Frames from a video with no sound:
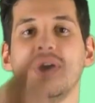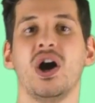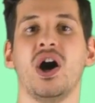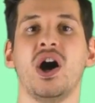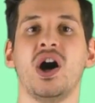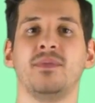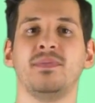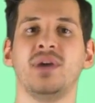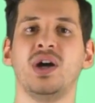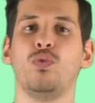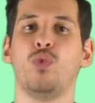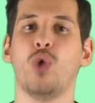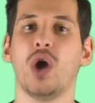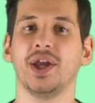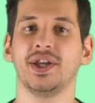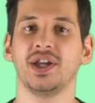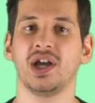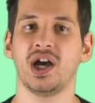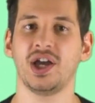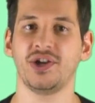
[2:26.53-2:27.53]
Arma
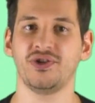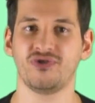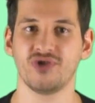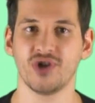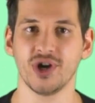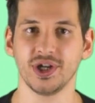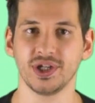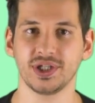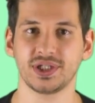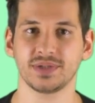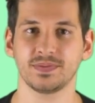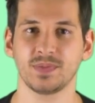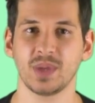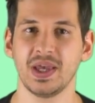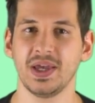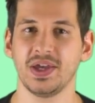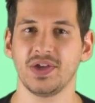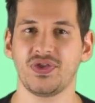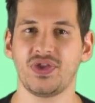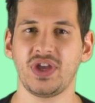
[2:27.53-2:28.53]
100.
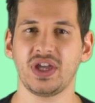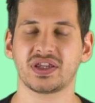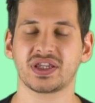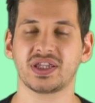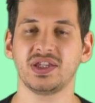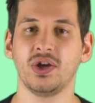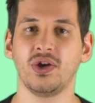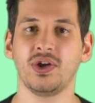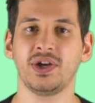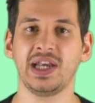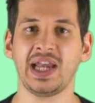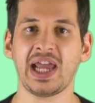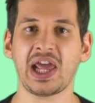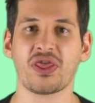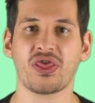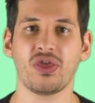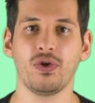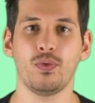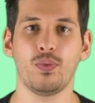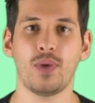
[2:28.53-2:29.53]
This
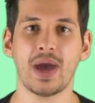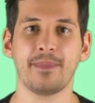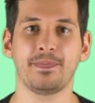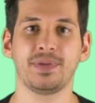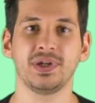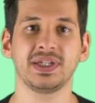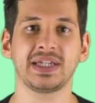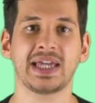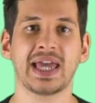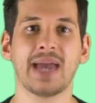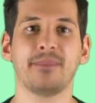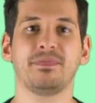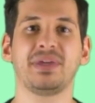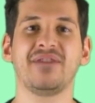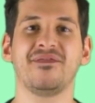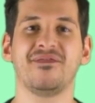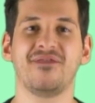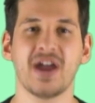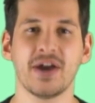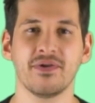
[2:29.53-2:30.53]
non-lethal weapon can
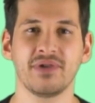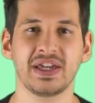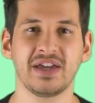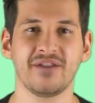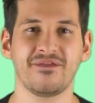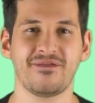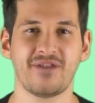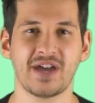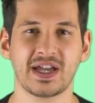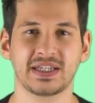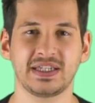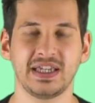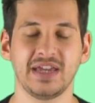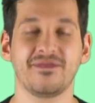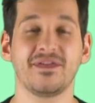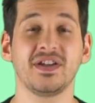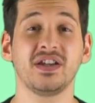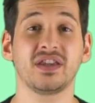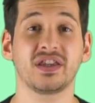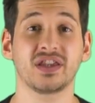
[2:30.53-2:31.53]
be very
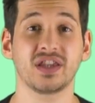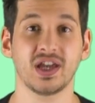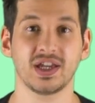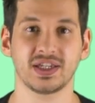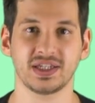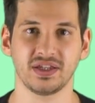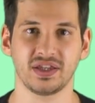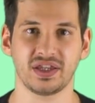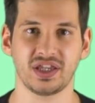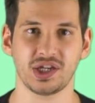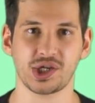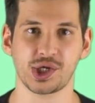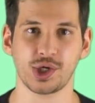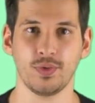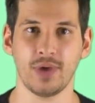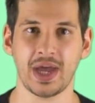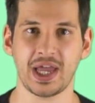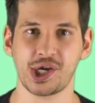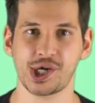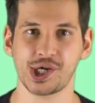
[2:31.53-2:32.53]
effective in certain
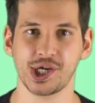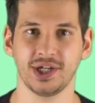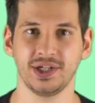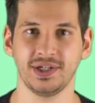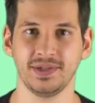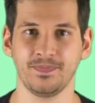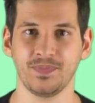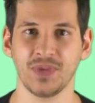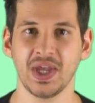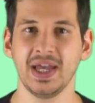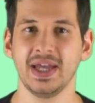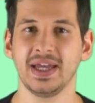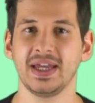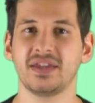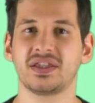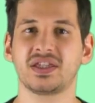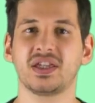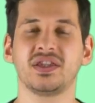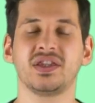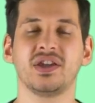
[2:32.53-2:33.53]
situations.
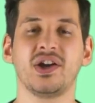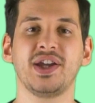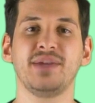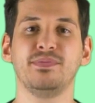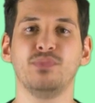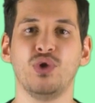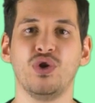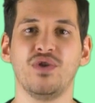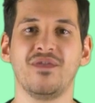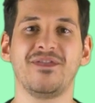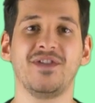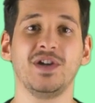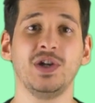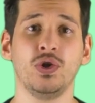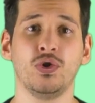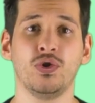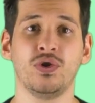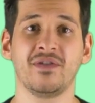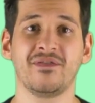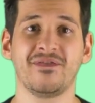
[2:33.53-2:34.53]
It's designed more for
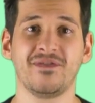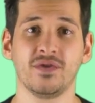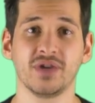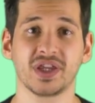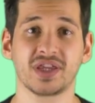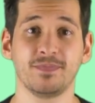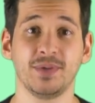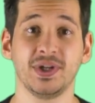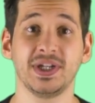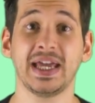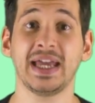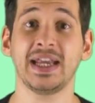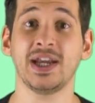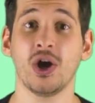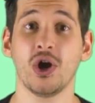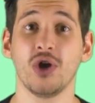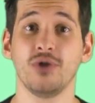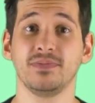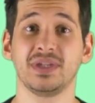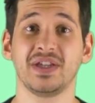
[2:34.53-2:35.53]
law enforcement and
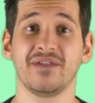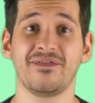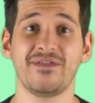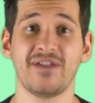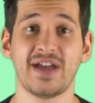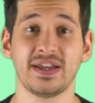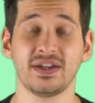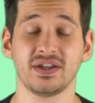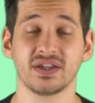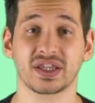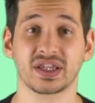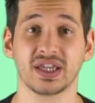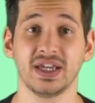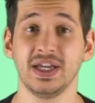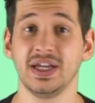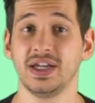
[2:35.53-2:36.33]
home defense.